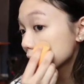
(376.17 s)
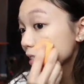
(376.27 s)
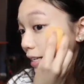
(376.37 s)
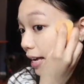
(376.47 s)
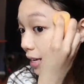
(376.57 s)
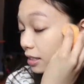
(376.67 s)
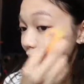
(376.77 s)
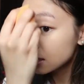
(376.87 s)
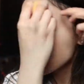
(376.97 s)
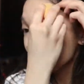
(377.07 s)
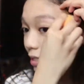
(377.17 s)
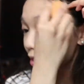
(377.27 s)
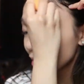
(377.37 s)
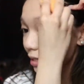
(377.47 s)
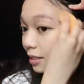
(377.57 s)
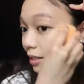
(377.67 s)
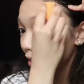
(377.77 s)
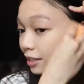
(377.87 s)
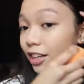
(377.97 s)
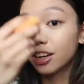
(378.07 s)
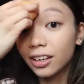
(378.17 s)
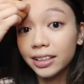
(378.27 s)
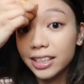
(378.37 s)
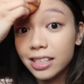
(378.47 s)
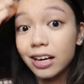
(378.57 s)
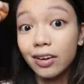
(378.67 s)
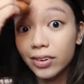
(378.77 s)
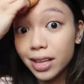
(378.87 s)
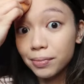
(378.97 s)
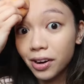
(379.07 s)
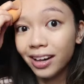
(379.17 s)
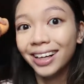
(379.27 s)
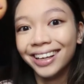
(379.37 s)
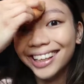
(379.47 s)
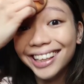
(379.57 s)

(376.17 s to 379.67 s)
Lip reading: sins. Your girl needs to cover them all.